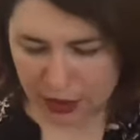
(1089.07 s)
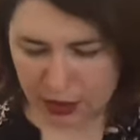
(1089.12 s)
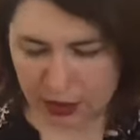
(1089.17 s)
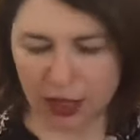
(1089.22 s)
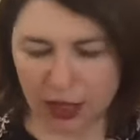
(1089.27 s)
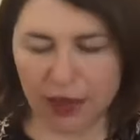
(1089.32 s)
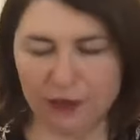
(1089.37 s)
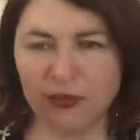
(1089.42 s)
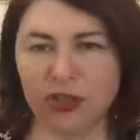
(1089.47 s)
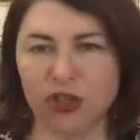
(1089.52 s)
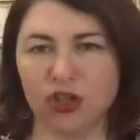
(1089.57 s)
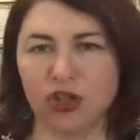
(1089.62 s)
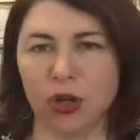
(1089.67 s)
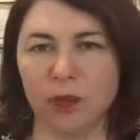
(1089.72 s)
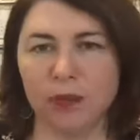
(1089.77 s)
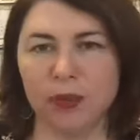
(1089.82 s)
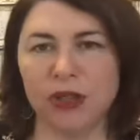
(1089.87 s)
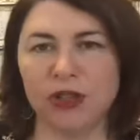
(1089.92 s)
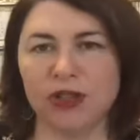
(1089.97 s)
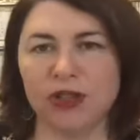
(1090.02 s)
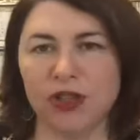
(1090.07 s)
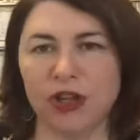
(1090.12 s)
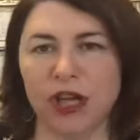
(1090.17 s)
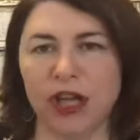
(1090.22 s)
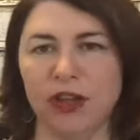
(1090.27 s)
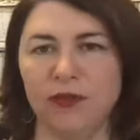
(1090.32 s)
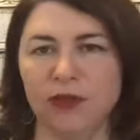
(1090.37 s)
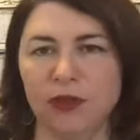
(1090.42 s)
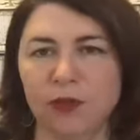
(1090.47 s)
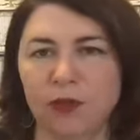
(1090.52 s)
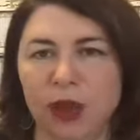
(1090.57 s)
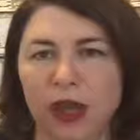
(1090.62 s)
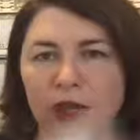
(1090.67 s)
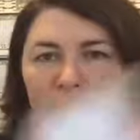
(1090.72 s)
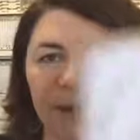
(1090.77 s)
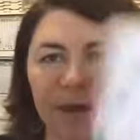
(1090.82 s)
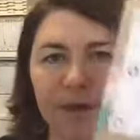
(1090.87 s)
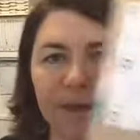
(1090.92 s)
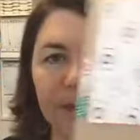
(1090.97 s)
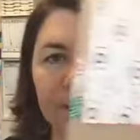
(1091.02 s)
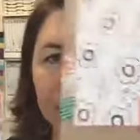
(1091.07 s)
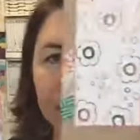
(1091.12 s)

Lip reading: Love It Chop It. So even when